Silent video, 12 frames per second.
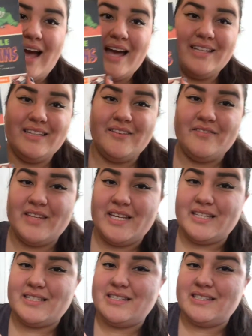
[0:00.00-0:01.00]
I love
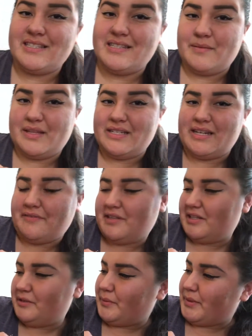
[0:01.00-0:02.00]
this. This is something
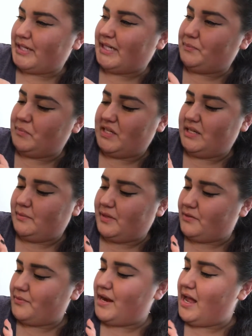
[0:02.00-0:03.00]
definitely we're going to be
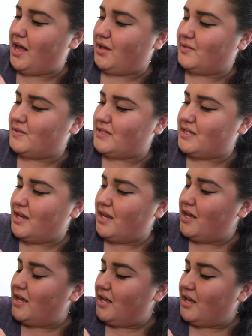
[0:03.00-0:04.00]
keeping around
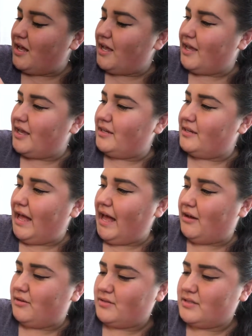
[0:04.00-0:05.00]
and
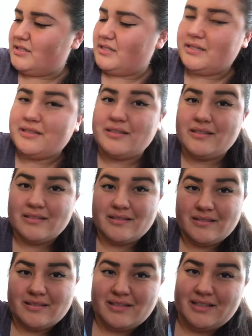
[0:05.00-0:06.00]
out.
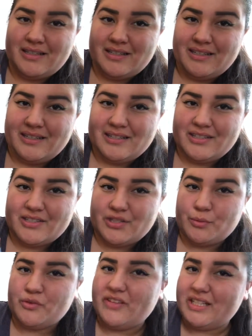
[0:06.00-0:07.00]
The
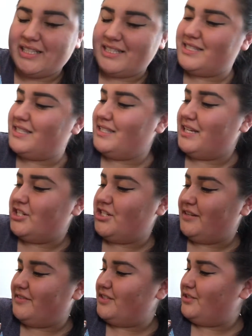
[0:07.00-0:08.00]
supervillains, the
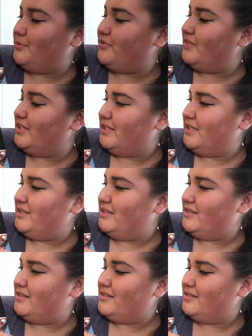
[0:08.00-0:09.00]
legend of the
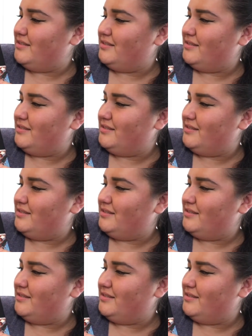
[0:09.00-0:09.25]
supervillains.